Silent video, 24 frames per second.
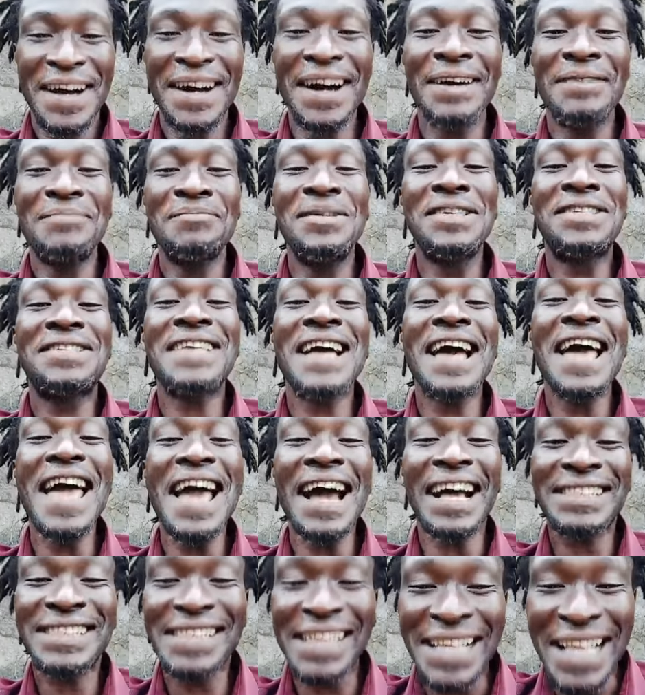Mr.
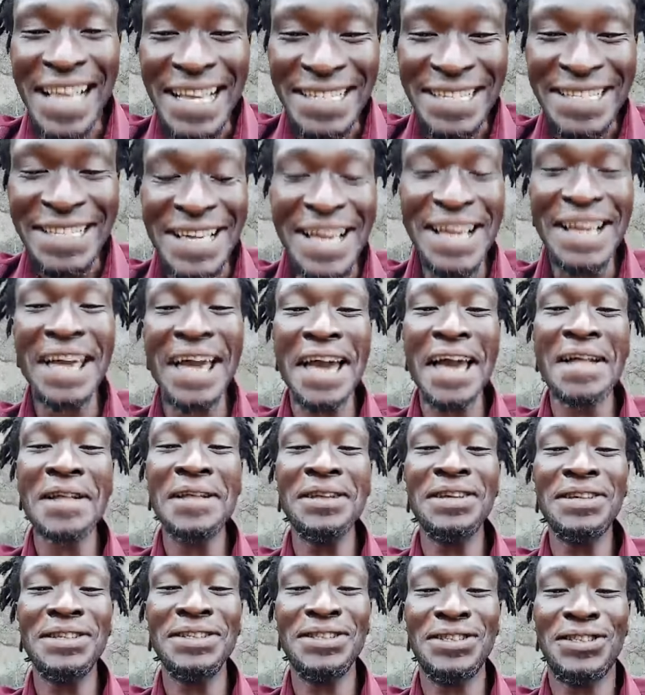Excellency
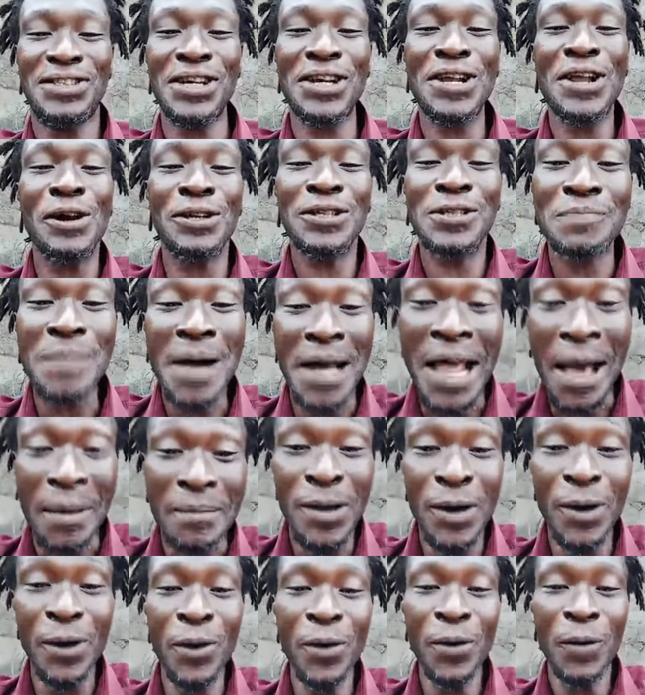again, Julius
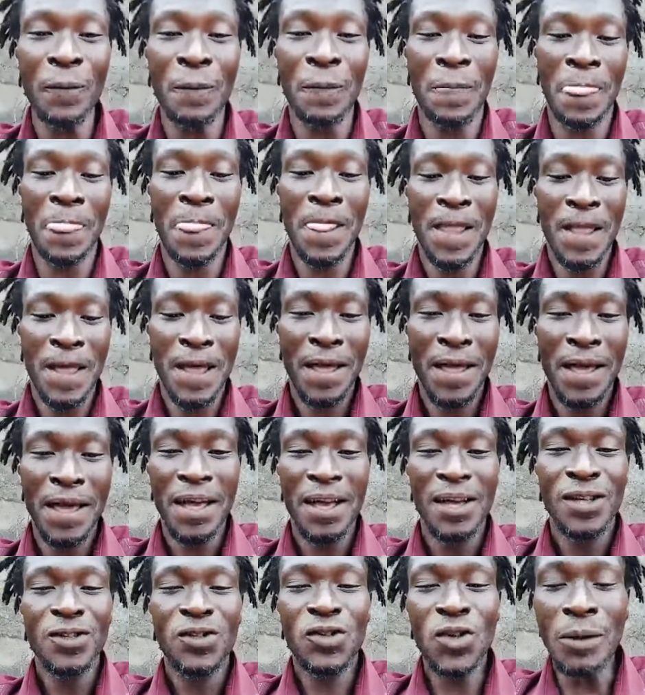Madabio.
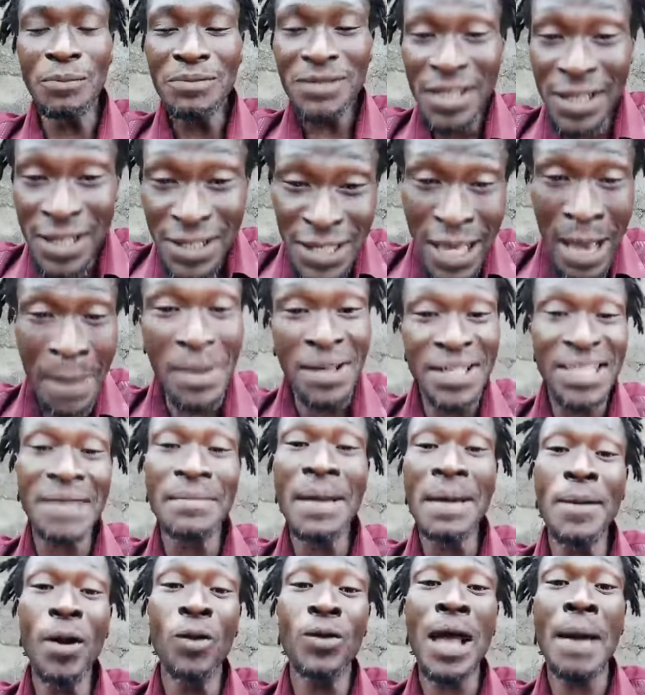Something tell me say
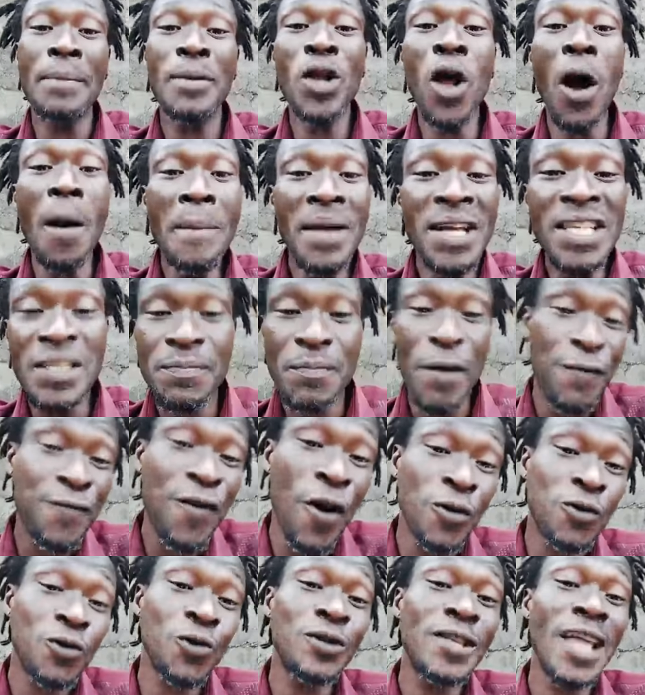maybe we have not meet
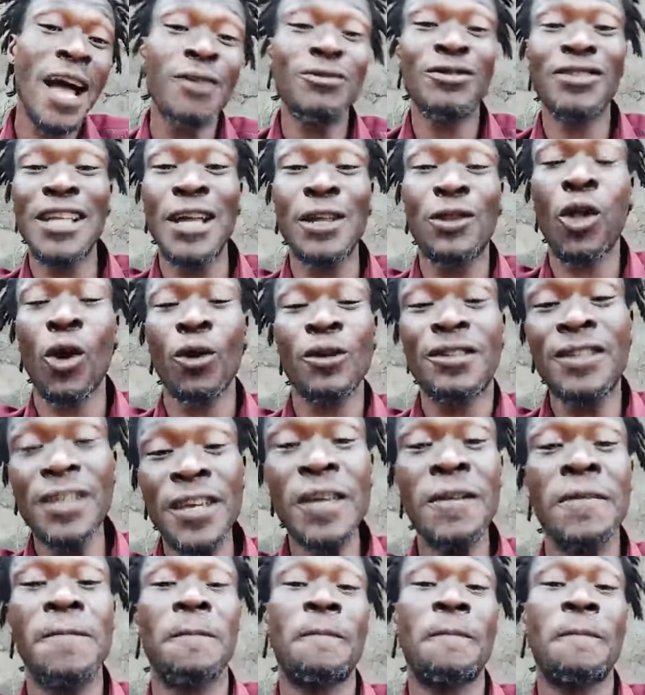before 2013.